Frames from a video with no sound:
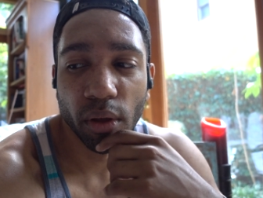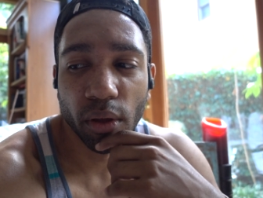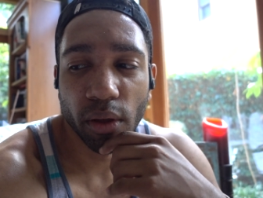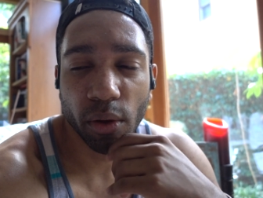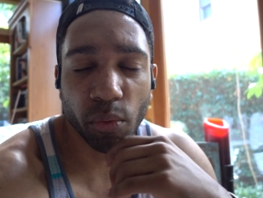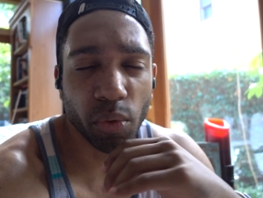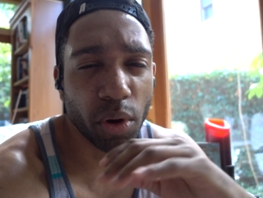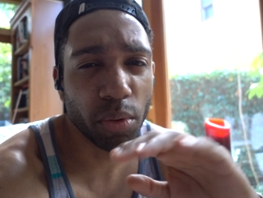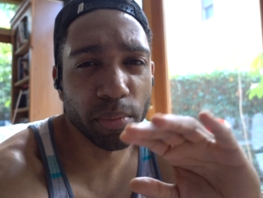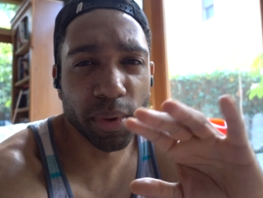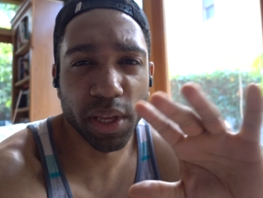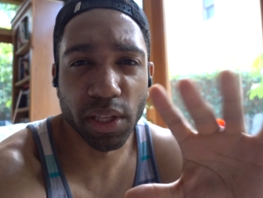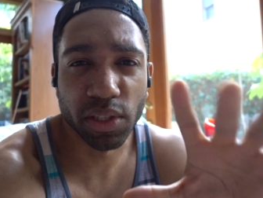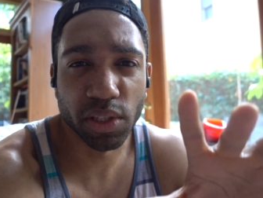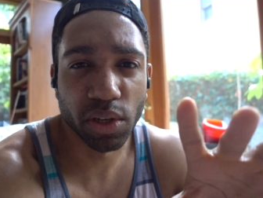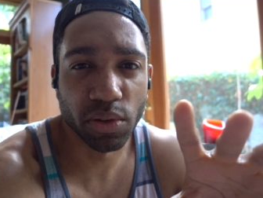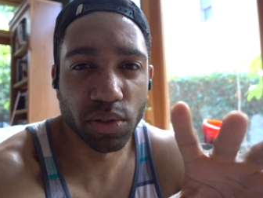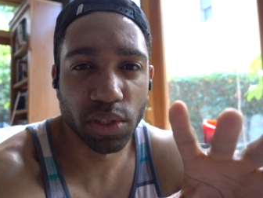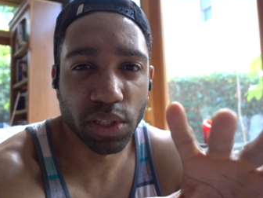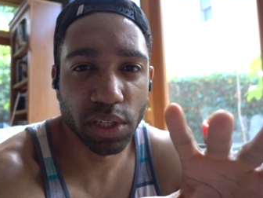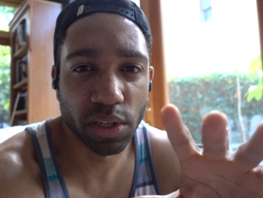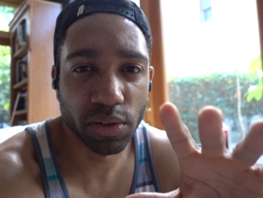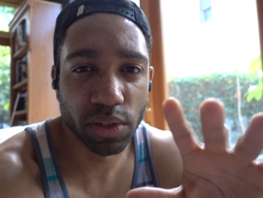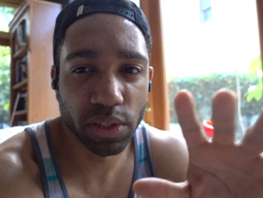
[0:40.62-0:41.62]
it won't be its
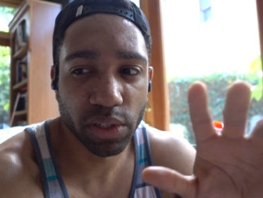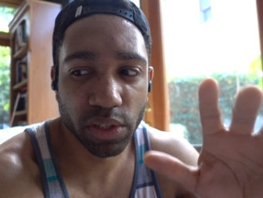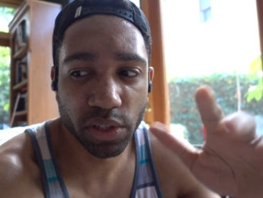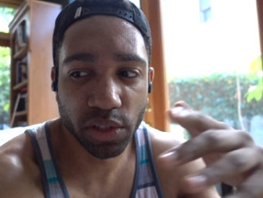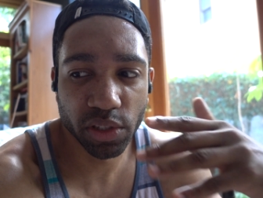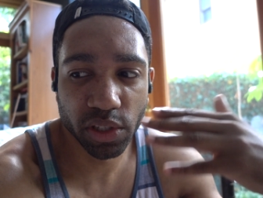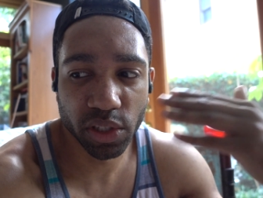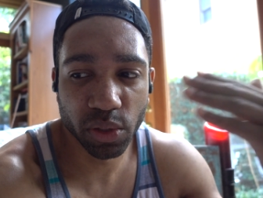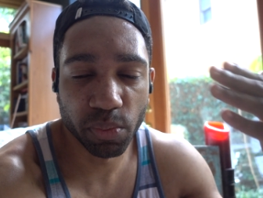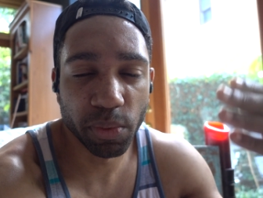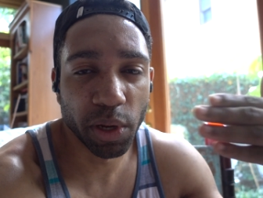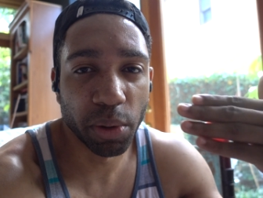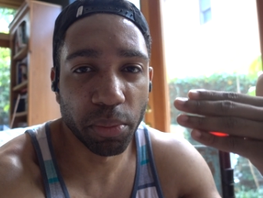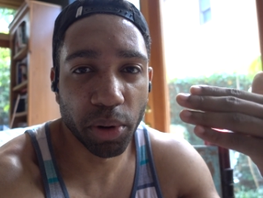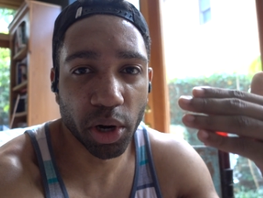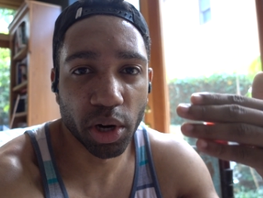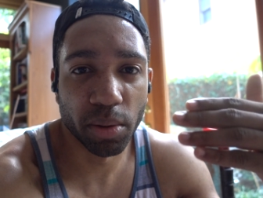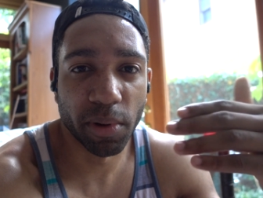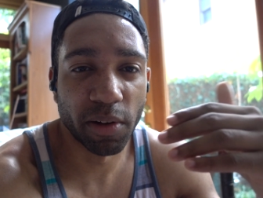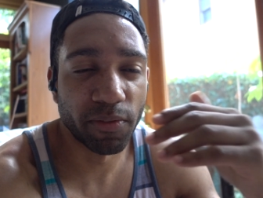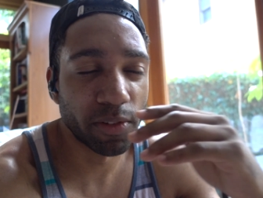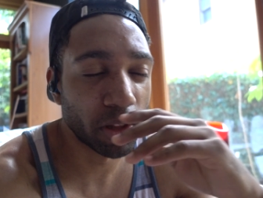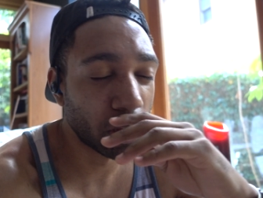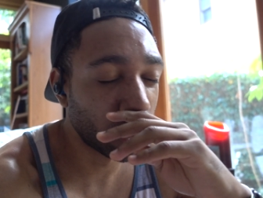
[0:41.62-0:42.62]
own series, it'll just be a
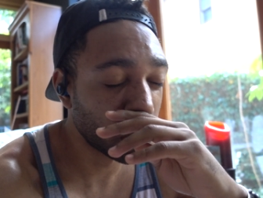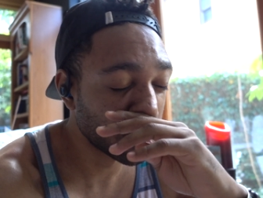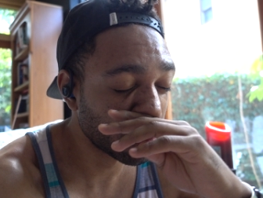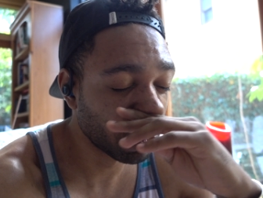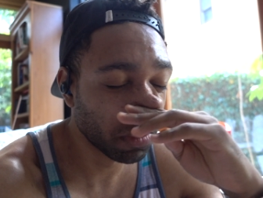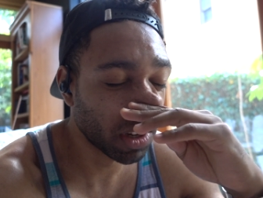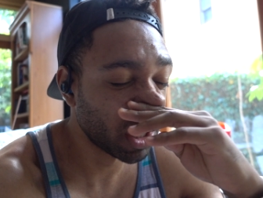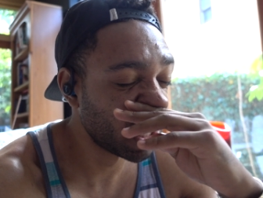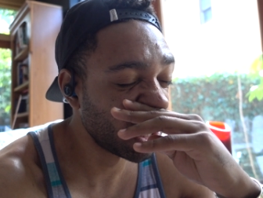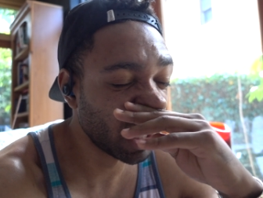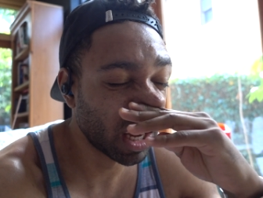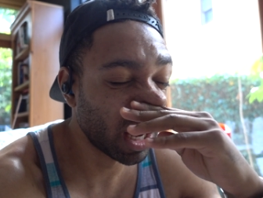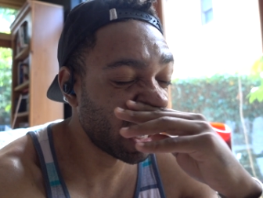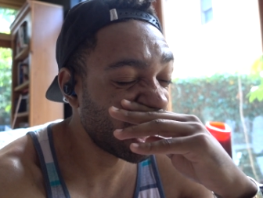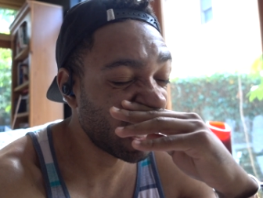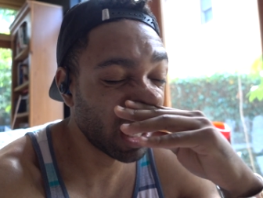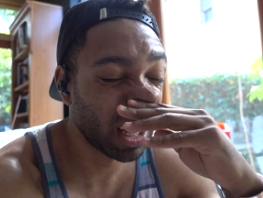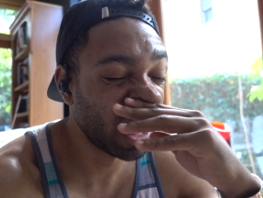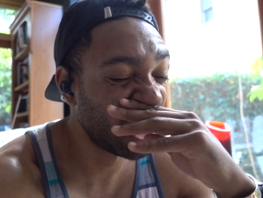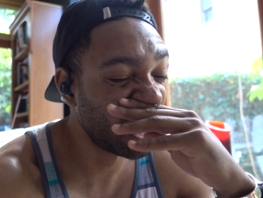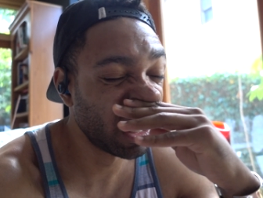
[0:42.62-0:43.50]
part of my vlogs, but yeah,